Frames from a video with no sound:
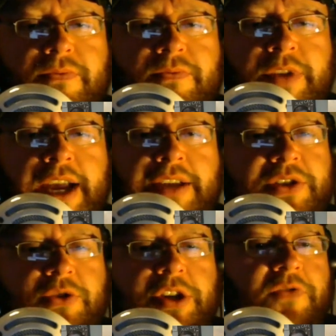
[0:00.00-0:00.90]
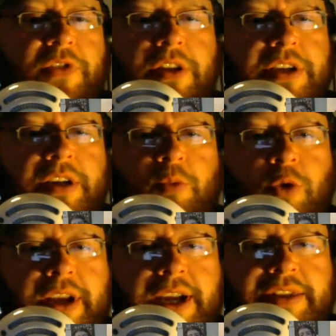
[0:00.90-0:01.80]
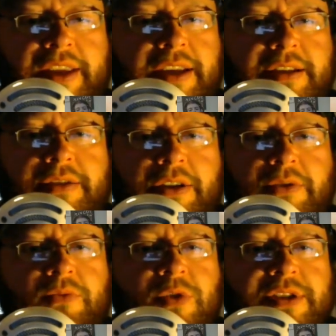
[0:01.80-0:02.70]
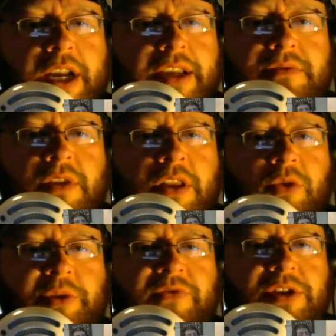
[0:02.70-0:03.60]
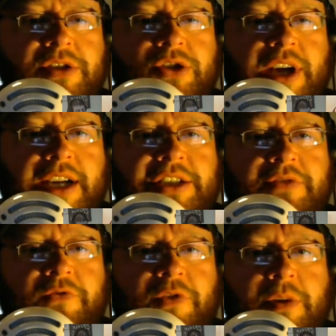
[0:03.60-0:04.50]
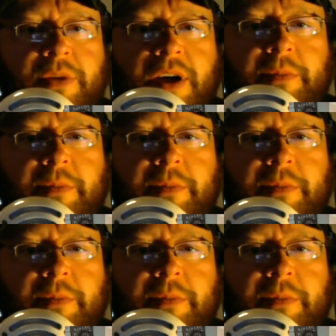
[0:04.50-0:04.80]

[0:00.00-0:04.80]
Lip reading: yeah, Sonya Deville ended up winning. I think there was like a little bit of a distraction from